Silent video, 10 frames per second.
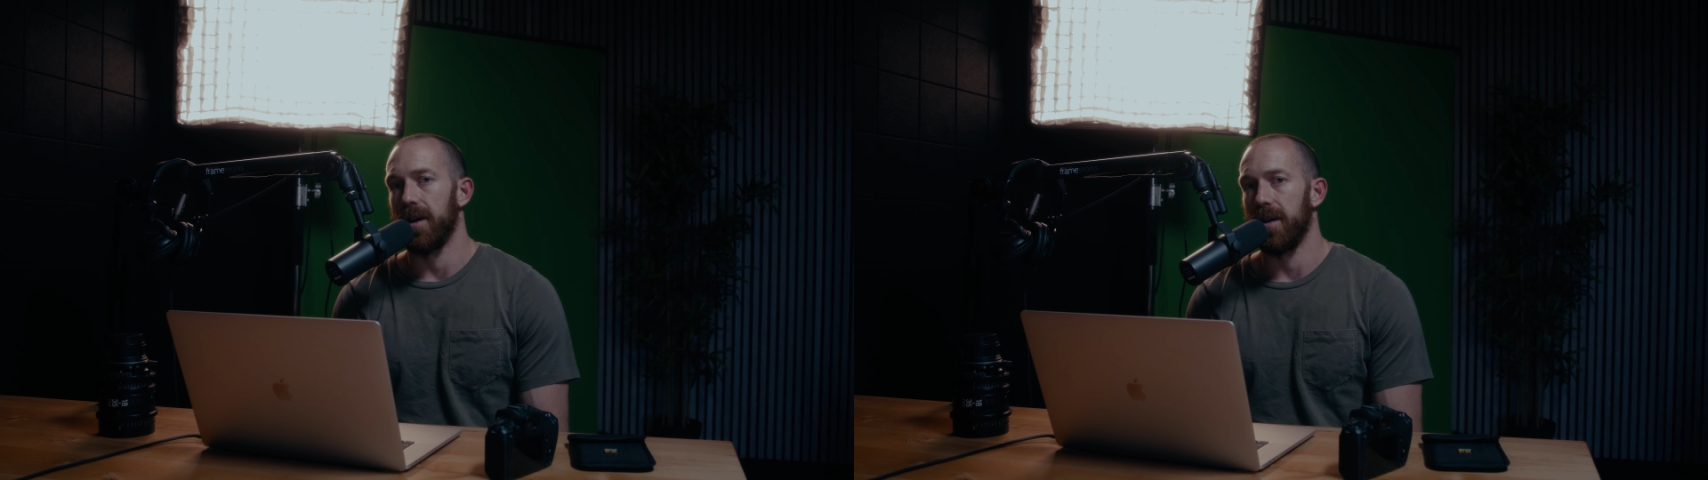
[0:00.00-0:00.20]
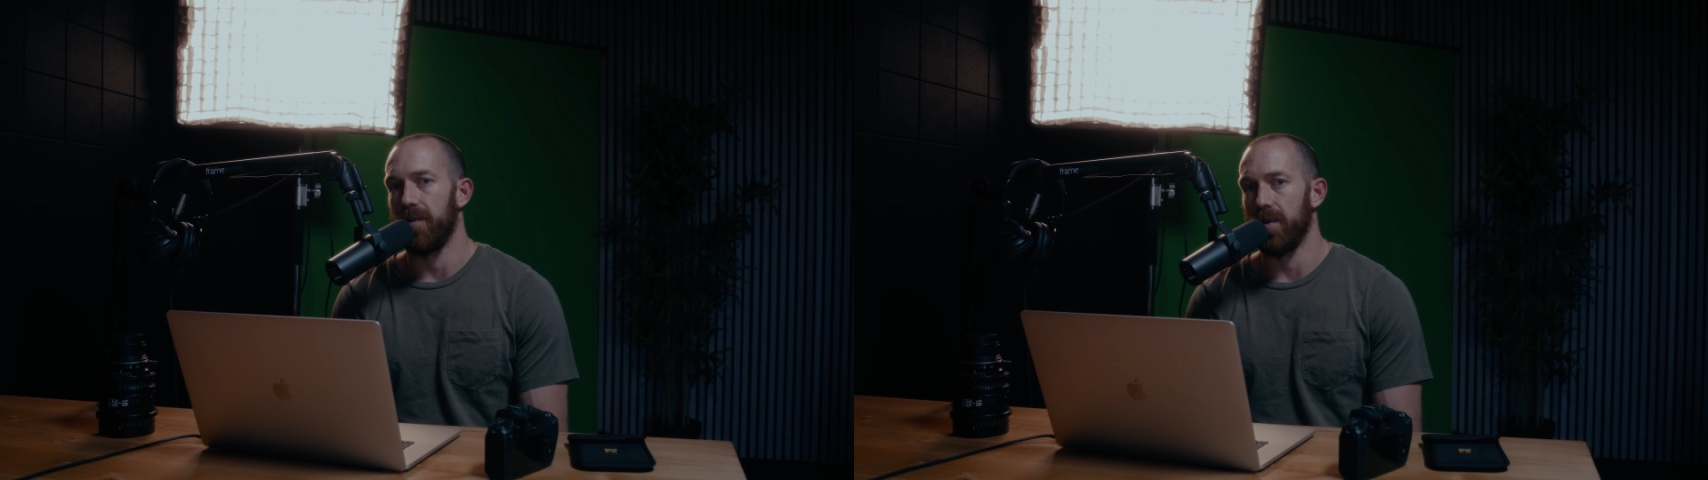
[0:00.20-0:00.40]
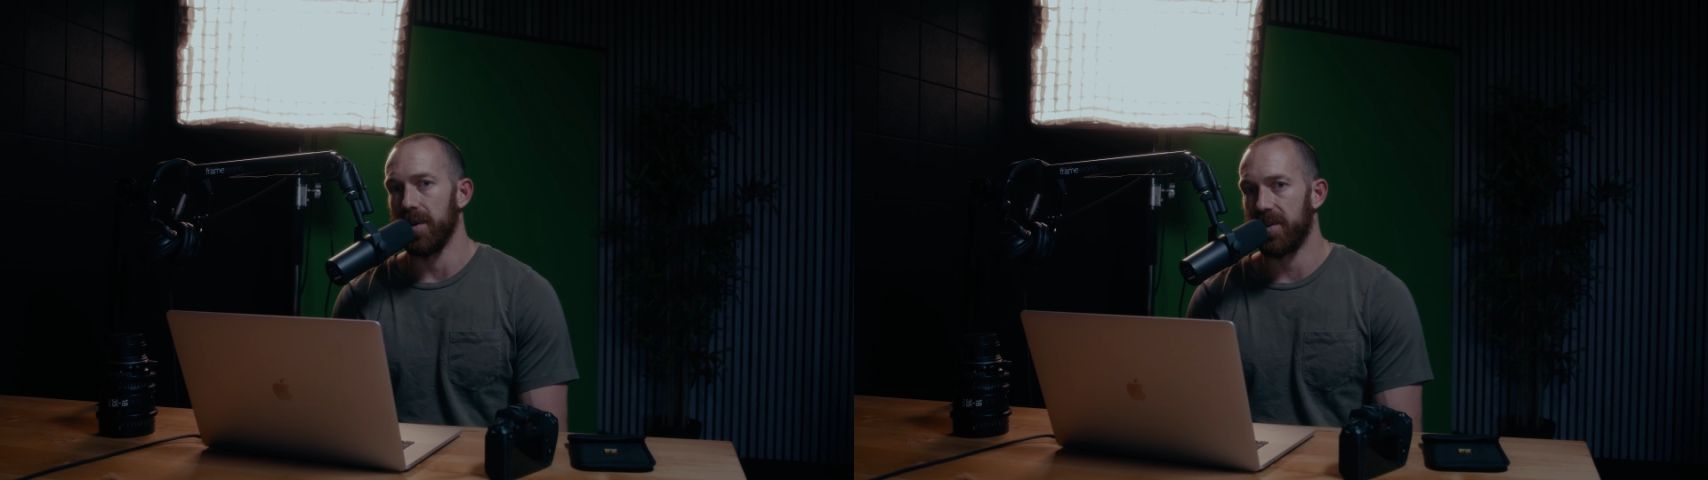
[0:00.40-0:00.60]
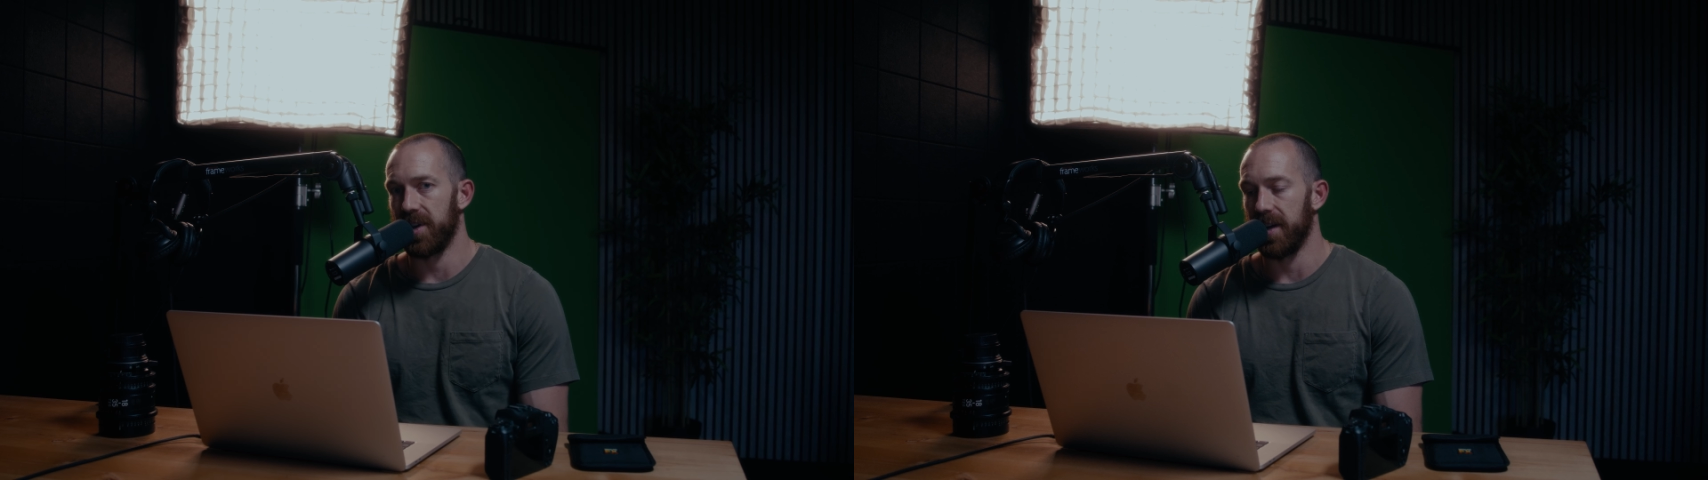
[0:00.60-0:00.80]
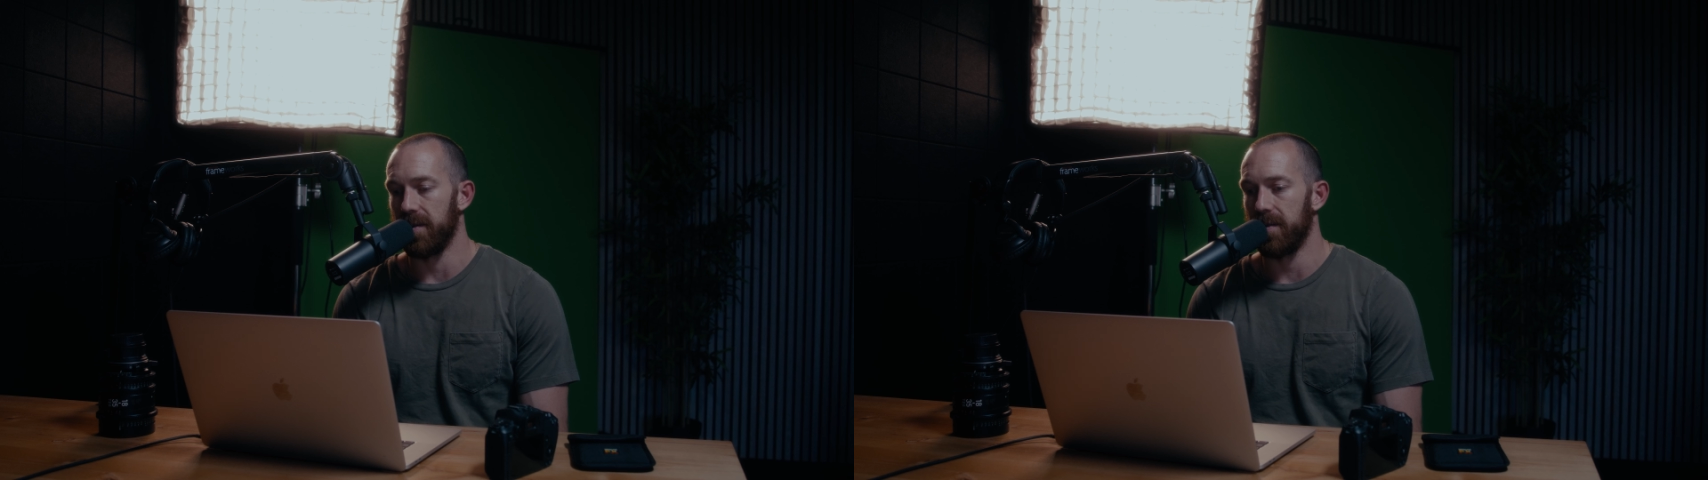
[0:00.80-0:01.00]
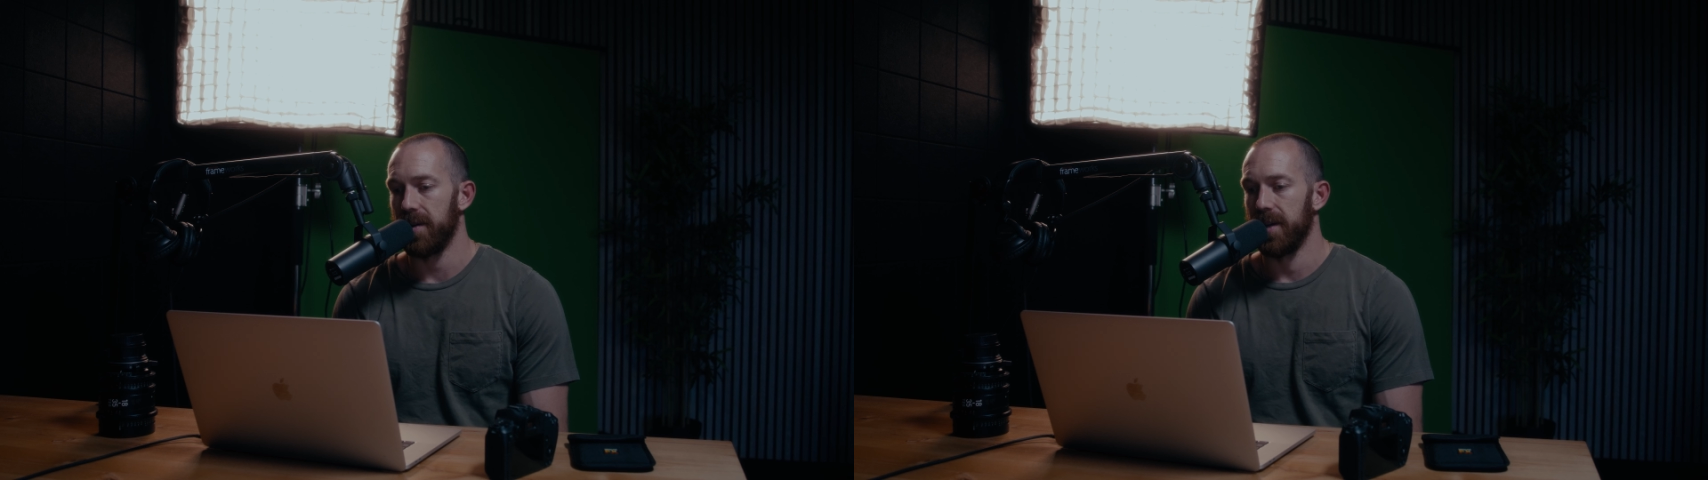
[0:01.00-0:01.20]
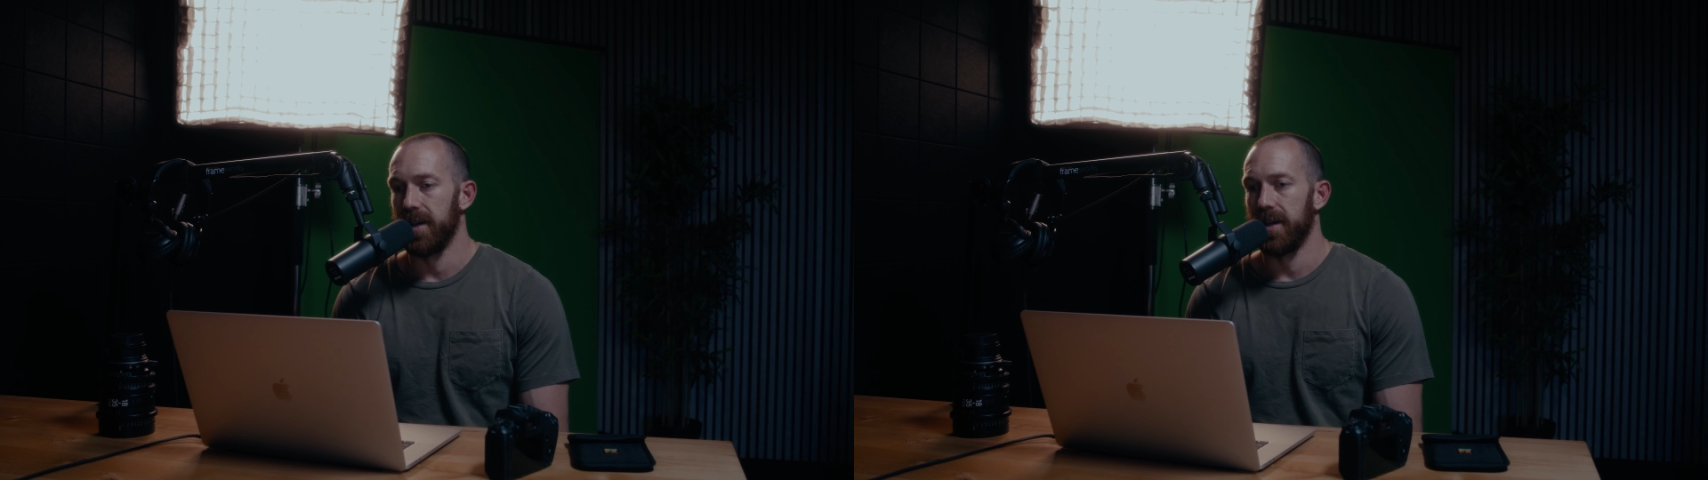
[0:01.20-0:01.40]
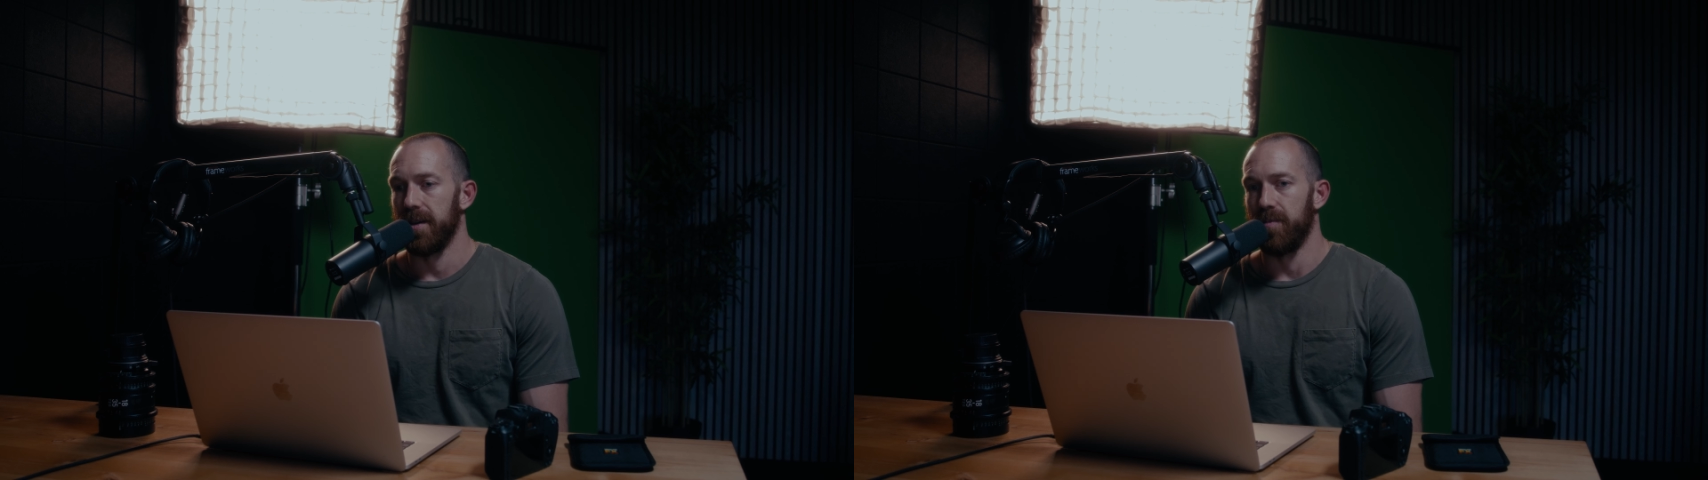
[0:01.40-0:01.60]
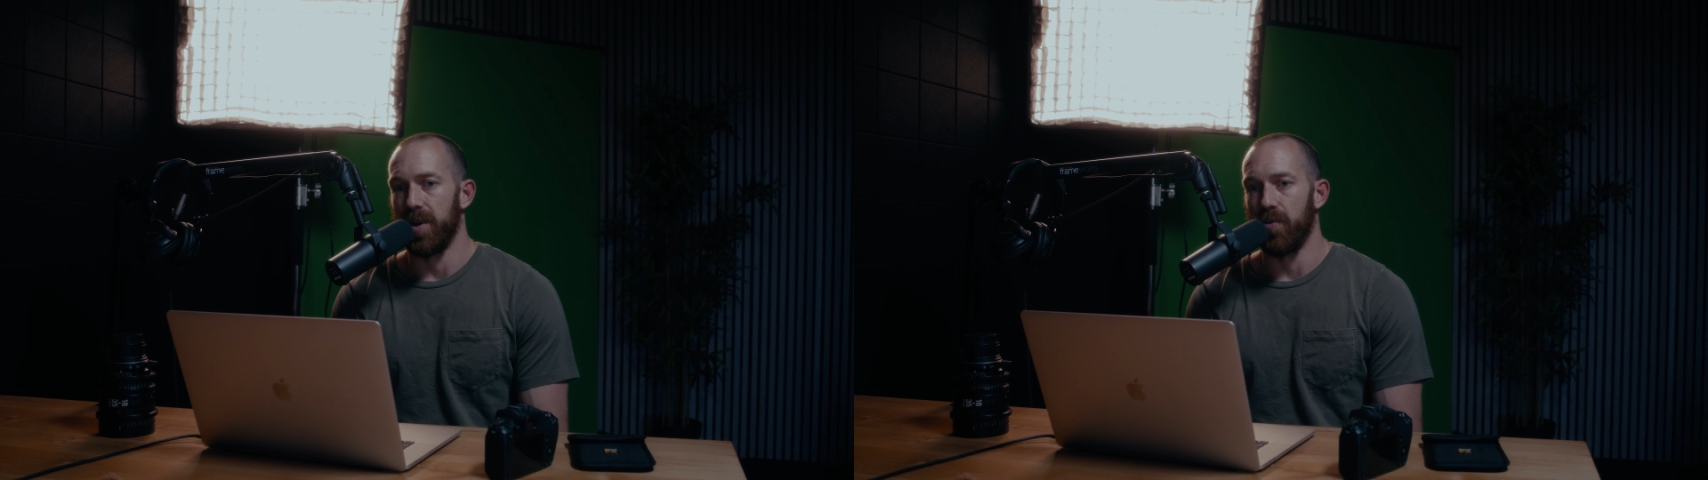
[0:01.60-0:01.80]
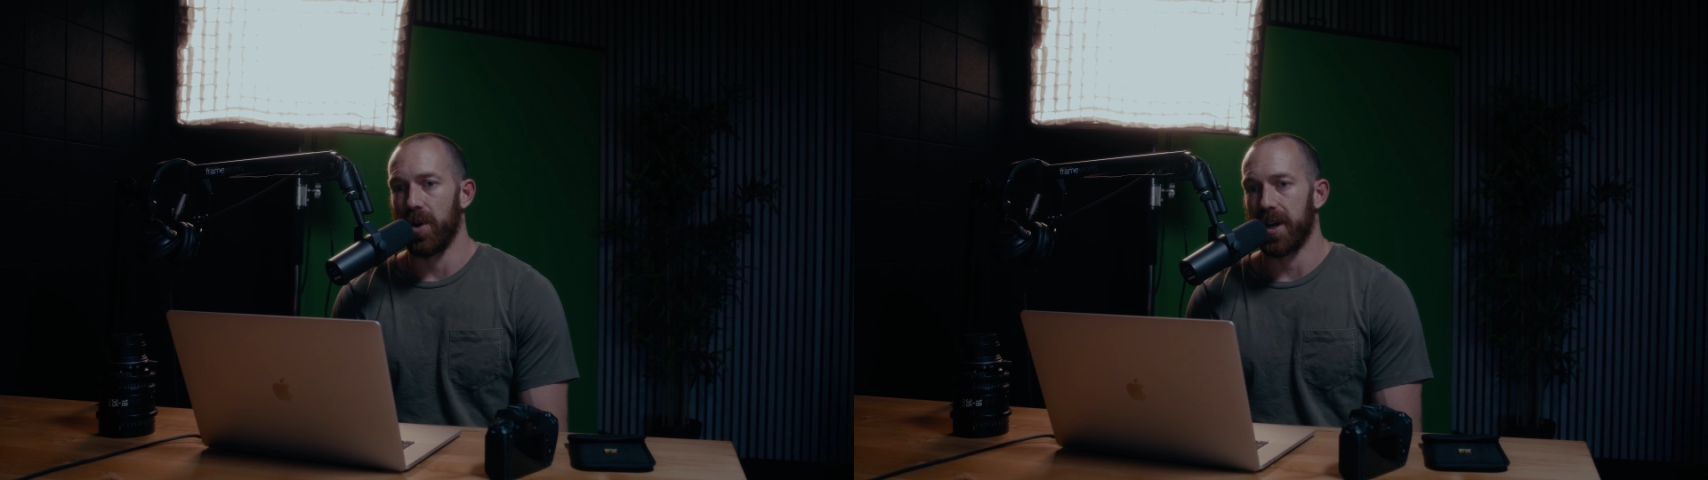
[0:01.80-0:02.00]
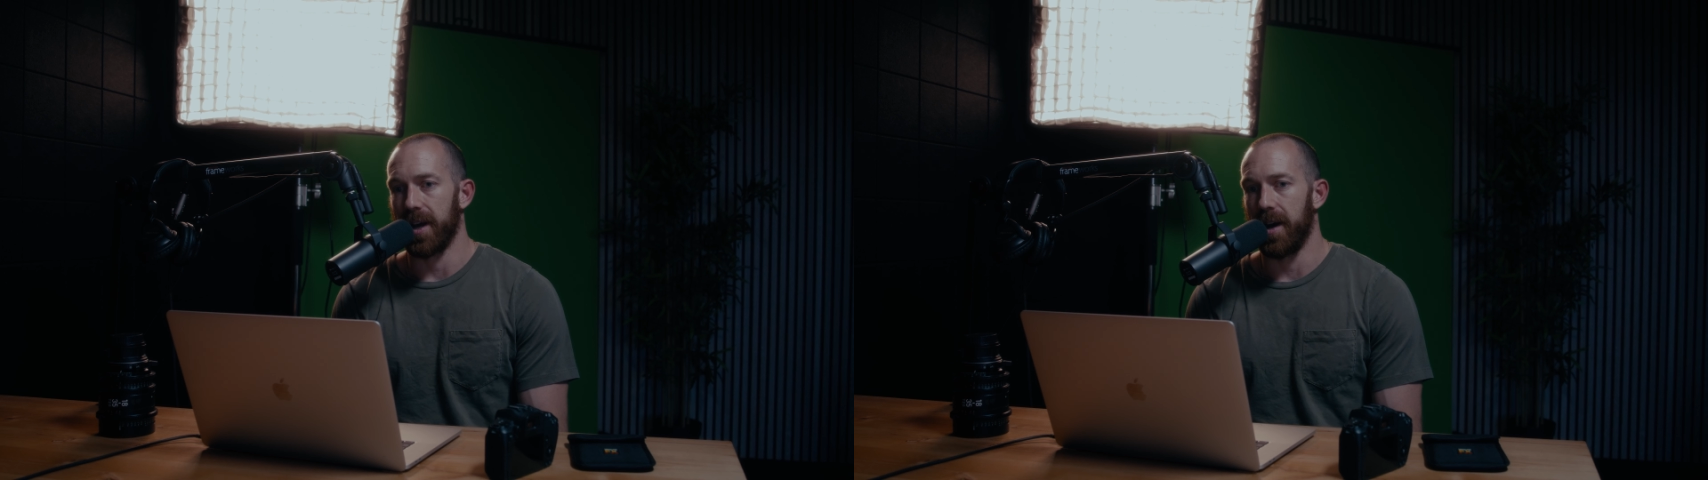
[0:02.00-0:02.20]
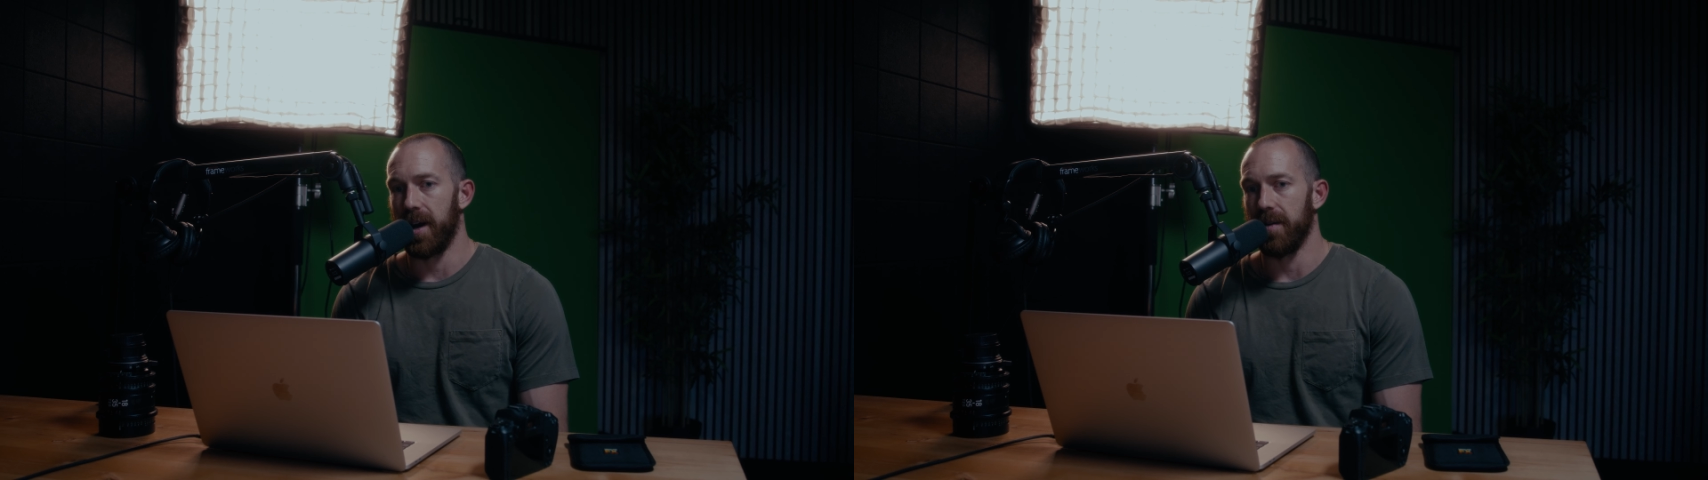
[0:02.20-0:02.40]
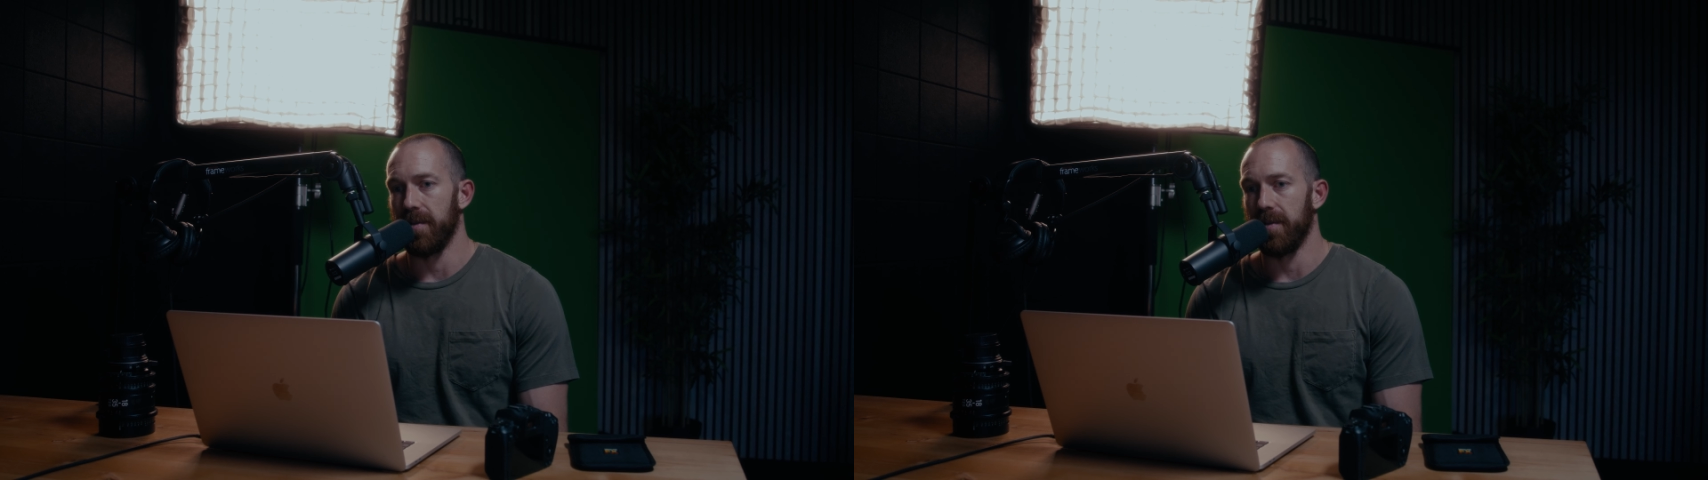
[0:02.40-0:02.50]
for this channel. Been working on